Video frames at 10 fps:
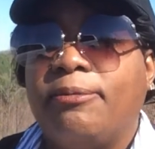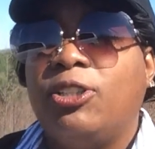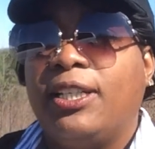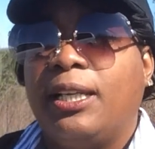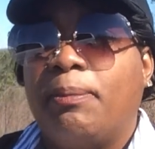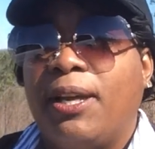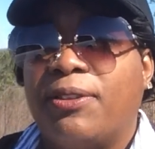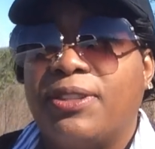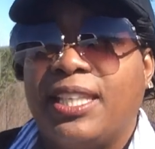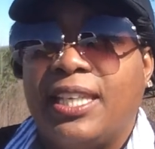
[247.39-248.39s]
I'm talking
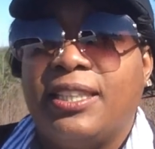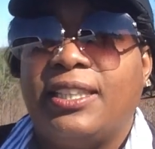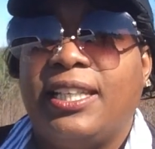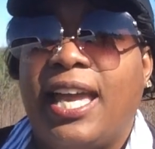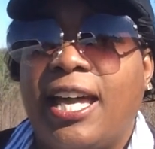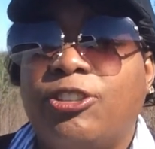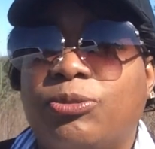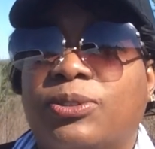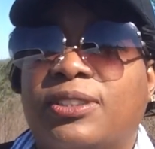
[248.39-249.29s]
about the actual